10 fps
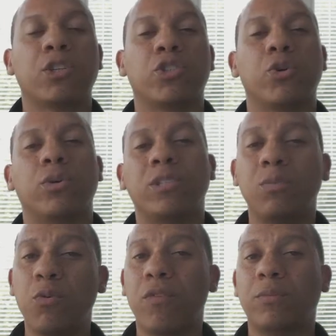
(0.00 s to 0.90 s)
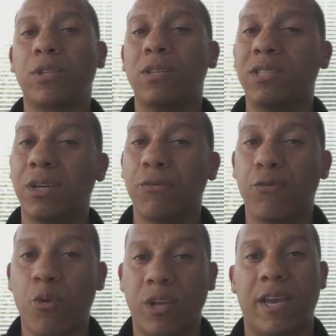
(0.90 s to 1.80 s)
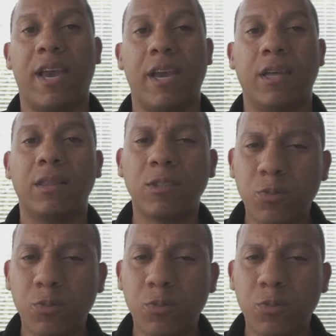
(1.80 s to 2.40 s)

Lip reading: So let's move up to the 1040A.